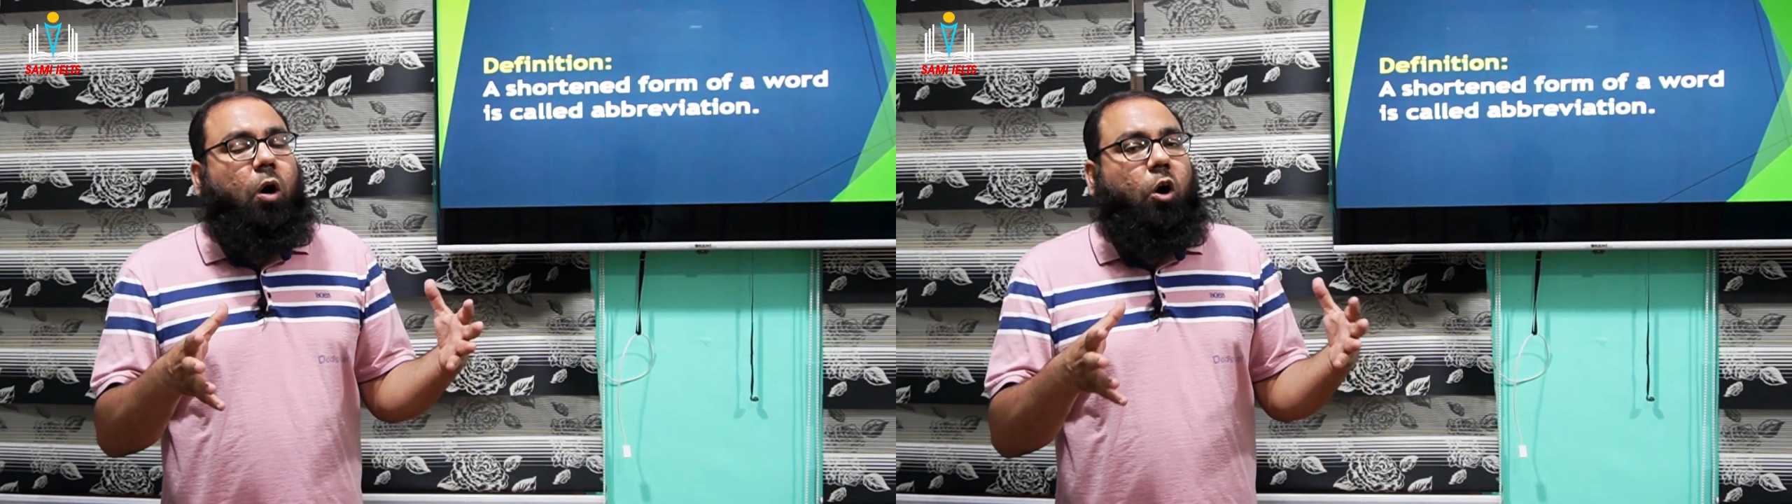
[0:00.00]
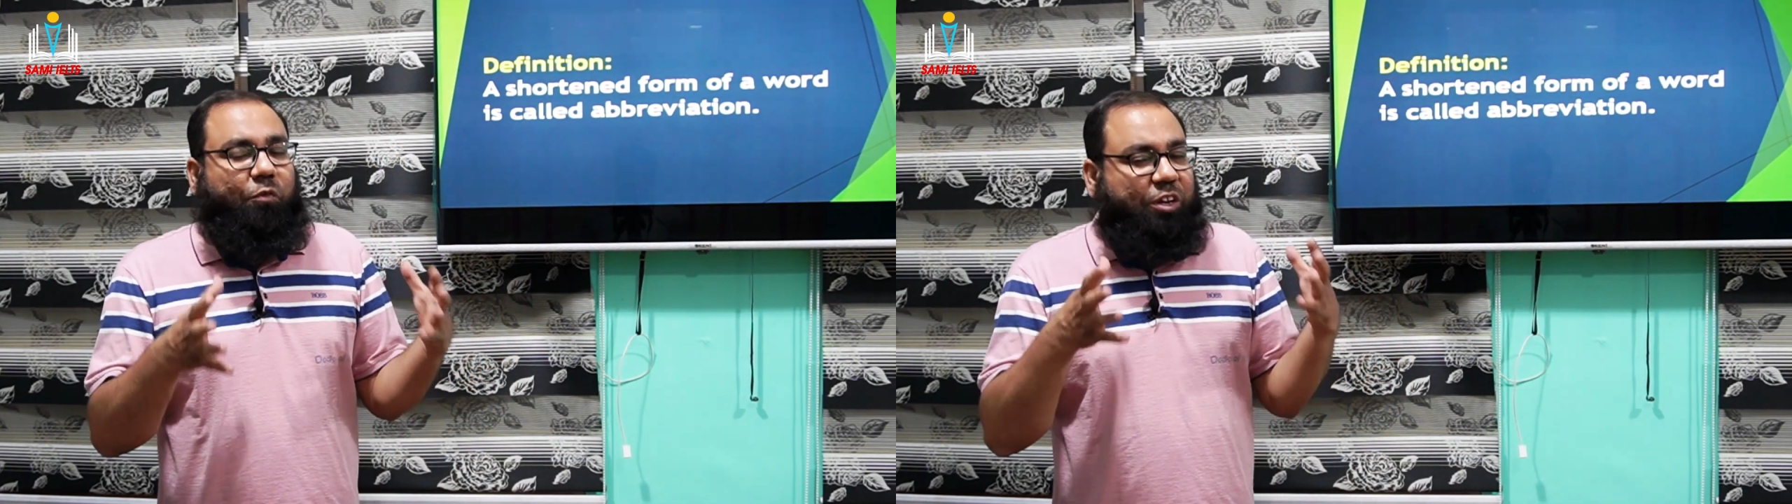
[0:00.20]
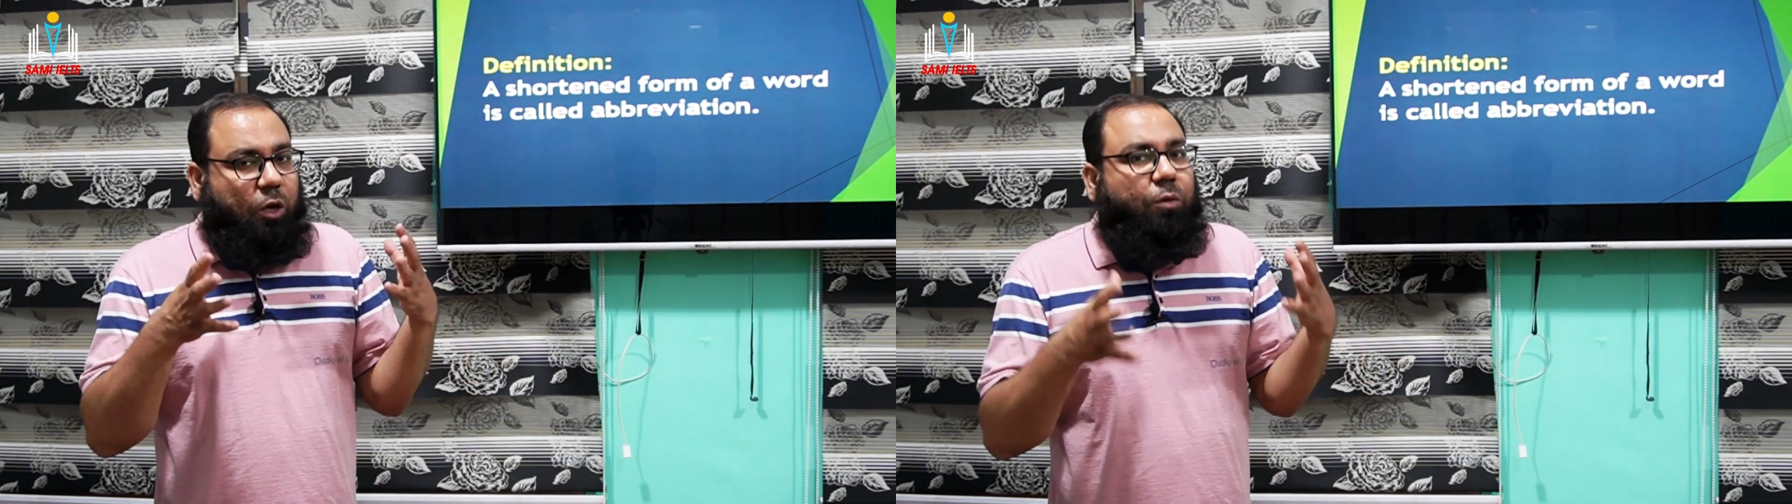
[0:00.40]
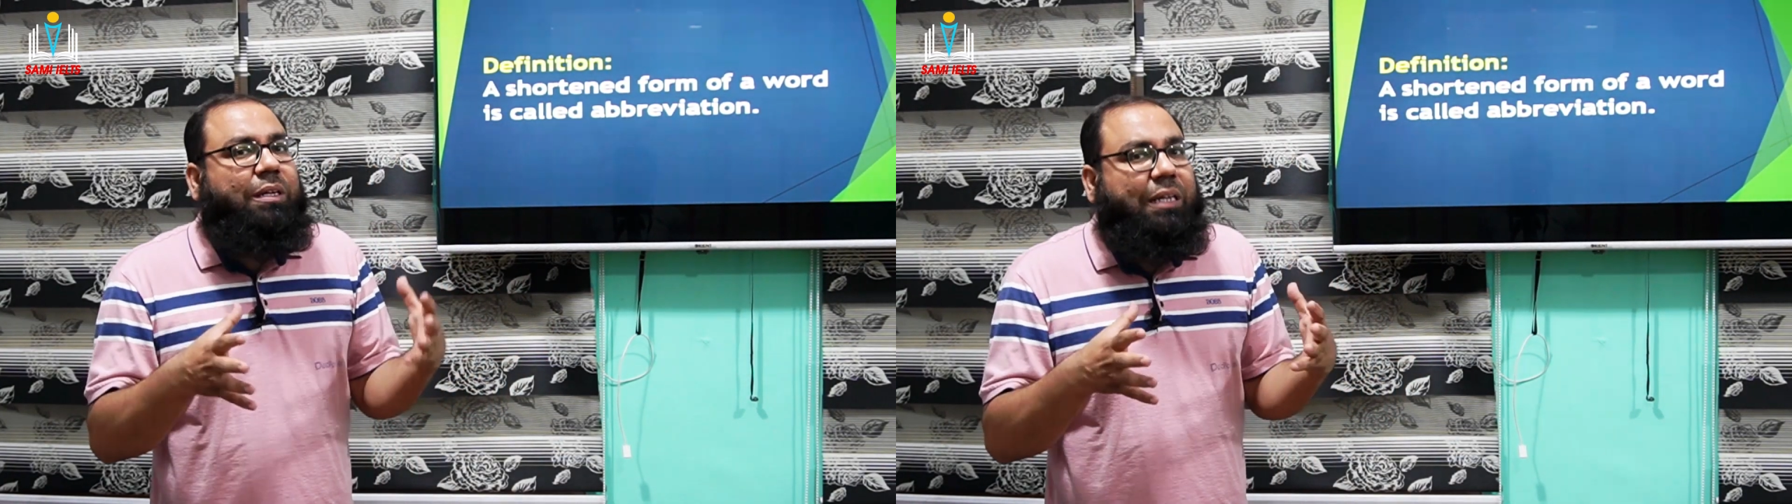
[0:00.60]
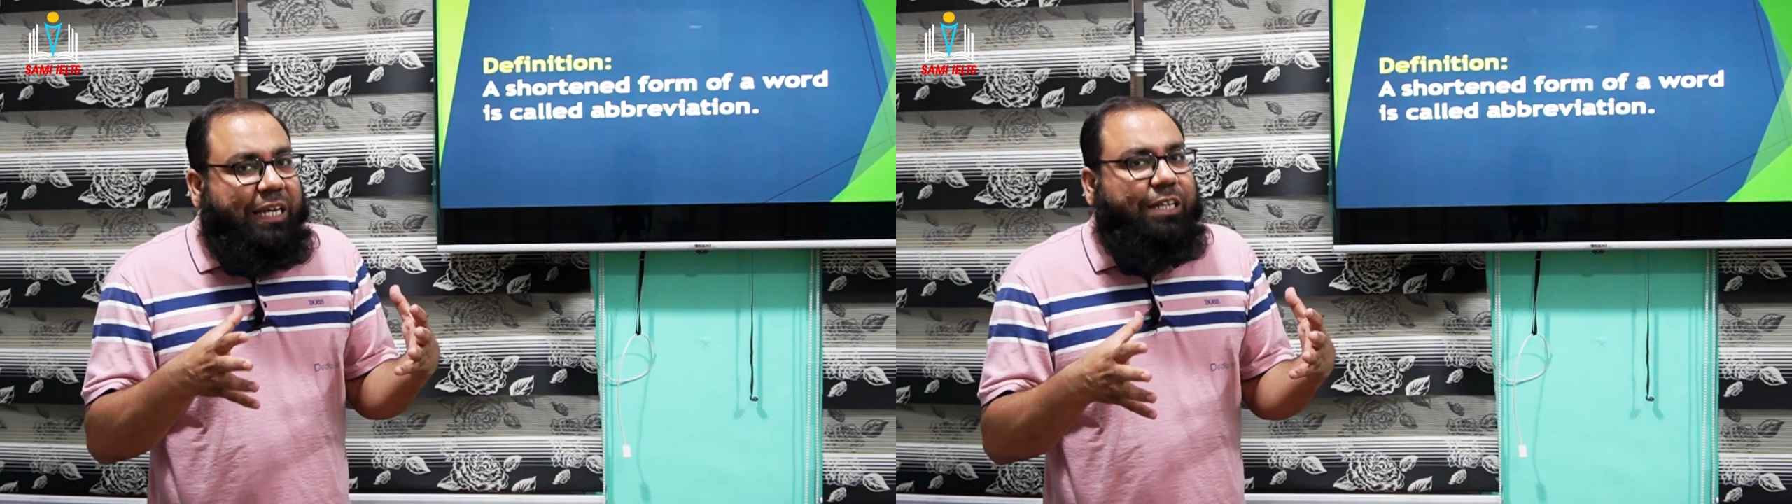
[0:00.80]
or we
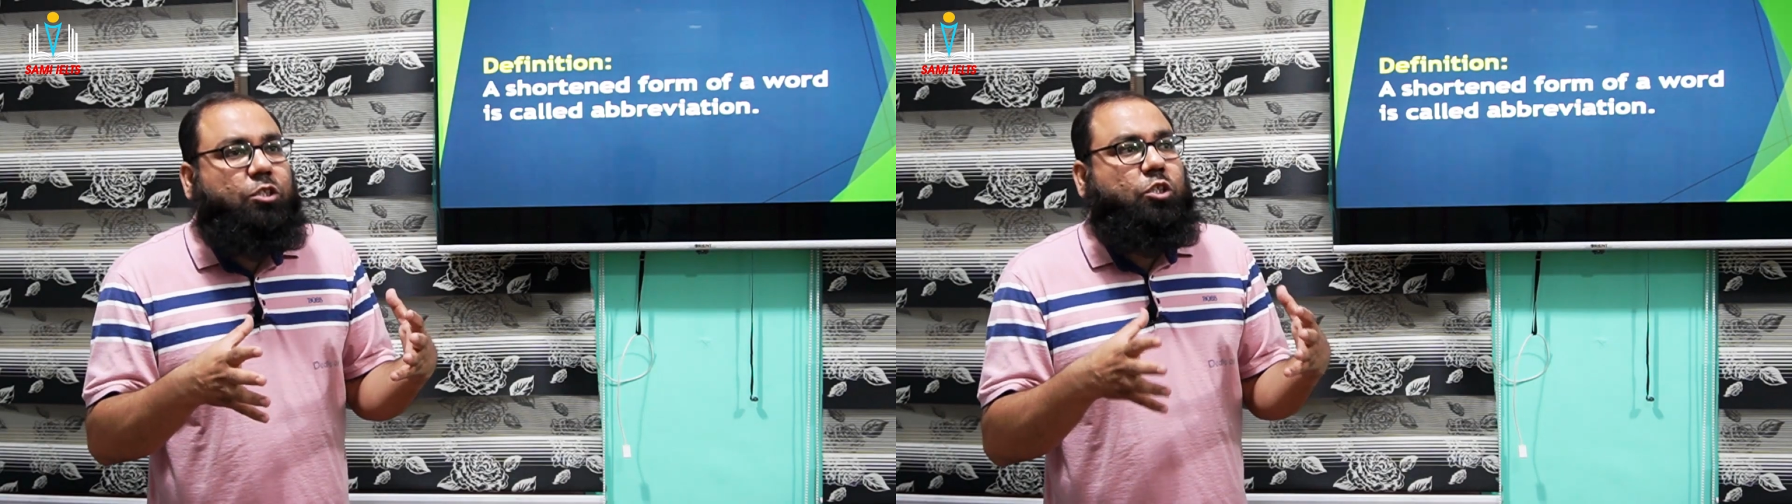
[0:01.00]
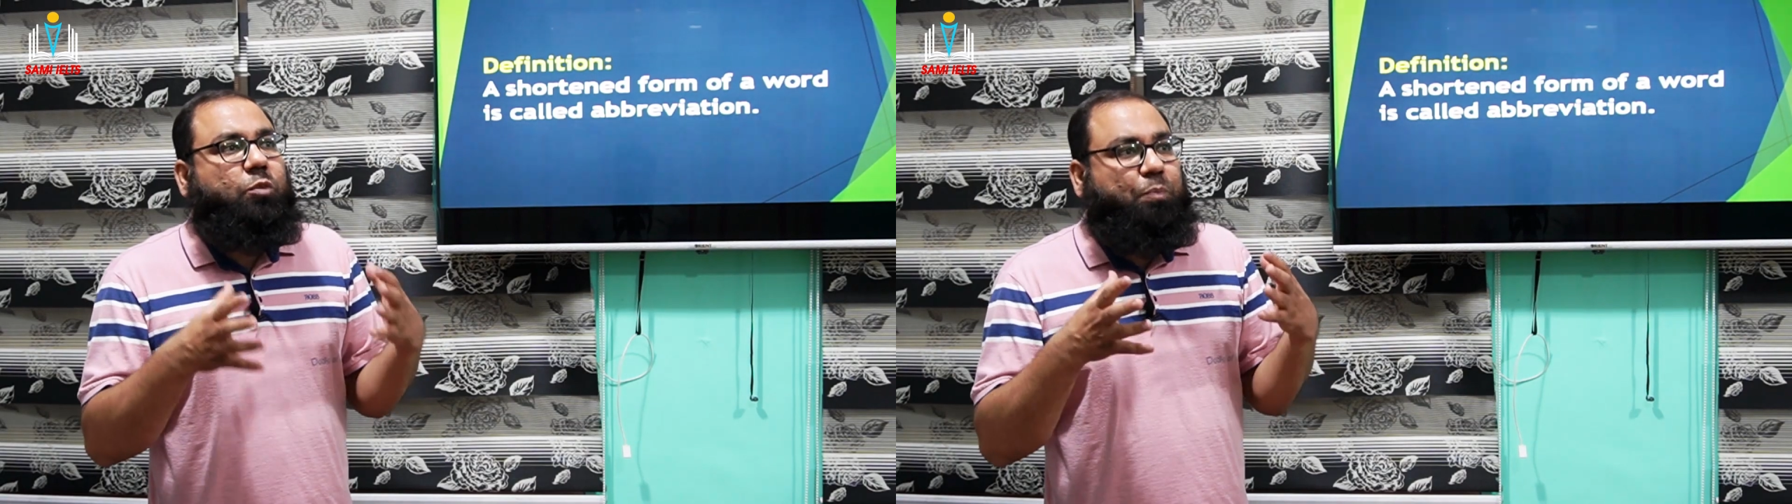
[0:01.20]
don't need to